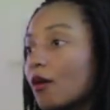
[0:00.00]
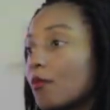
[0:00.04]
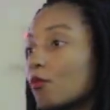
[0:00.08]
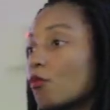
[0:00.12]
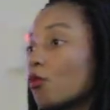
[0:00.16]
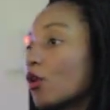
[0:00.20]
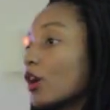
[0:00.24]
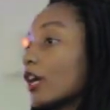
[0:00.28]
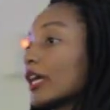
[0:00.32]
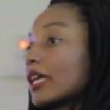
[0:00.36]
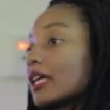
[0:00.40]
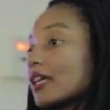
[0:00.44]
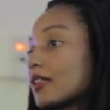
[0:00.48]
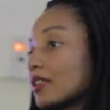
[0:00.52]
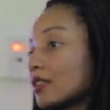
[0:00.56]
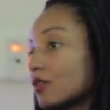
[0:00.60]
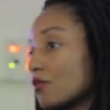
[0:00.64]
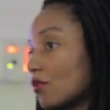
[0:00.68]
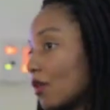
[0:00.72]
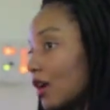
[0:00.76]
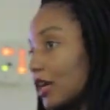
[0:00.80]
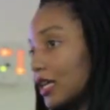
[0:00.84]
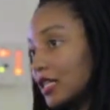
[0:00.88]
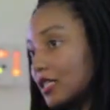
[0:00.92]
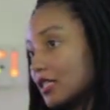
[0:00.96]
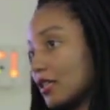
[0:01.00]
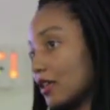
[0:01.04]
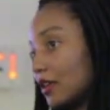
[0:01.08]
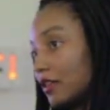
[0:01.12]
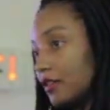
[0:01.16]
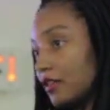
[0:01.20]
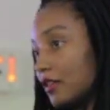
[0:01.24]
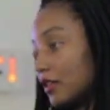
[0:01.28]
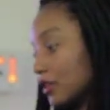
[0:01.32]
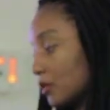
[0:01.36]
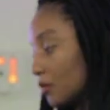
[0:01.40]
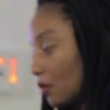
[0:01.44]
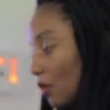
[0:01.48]
I'm working as a writer.
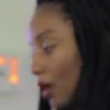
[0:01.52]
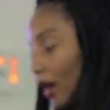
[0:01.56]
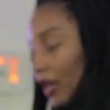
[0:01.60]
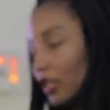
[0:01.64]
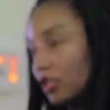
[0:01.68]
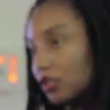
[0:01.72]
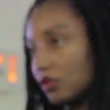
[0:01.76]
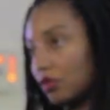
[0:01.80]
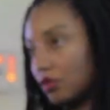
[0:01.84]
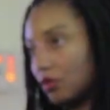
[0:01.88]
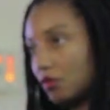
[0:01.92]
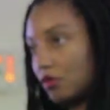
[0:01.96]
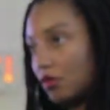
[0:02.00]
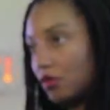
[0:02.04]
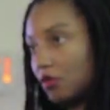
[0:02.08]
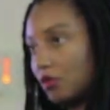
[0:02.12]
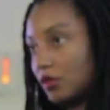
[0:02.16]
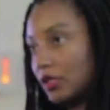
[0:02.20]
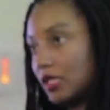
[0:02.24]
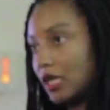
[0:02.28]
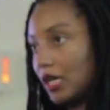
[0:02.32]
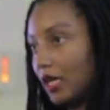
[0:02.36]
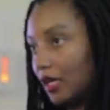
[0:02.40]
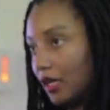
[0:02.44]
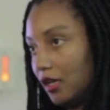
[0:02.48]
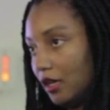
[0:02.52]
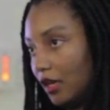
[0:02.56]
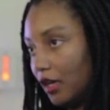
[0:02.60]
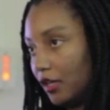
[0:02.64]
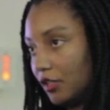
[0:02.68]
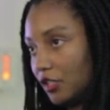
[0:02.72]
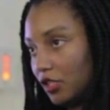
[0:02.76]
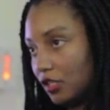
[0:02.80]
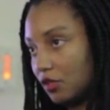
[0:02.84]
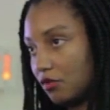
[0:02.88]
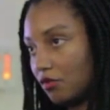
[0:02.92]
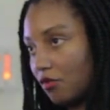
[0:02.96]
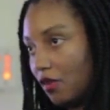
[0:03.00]
That's what I do all day. I
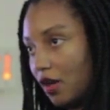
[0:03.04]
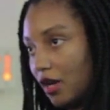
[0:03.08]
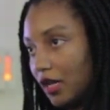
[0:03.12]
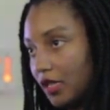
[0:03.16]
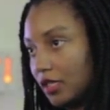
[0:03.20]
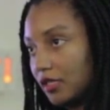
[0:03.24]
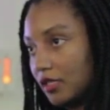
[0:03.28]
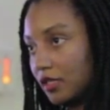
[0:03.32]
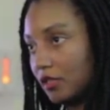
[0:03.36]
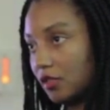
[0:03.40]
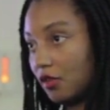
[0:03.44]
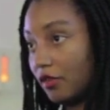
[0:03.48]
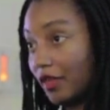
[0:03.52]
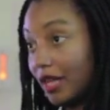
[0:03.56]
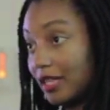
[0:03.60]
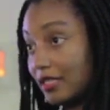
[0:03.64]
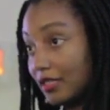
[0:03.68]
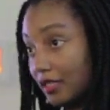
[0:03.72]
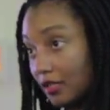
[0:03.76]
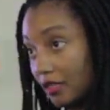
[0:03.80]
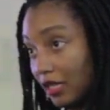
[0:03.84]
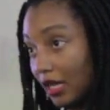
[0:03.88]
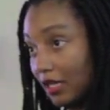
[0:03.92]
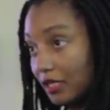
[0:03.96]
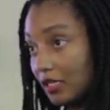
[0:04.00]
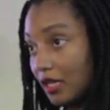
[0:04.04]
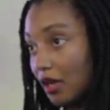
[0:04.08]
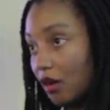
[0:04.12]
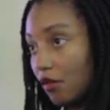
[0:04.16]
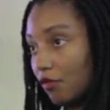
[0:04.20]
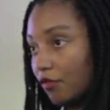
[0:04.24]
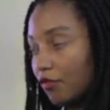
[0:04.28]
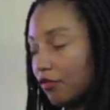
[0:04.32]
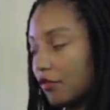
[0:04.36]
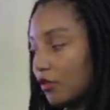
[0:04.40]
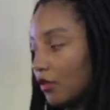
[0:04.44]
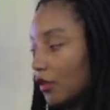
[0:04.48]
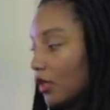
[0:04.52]
just write, so that's
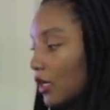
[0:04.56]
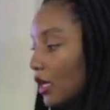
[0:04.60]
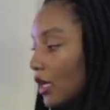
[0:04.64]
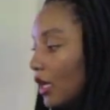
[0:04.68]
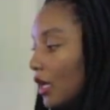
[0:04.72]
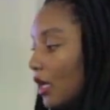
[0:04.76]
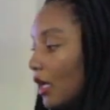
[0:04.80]
helpful.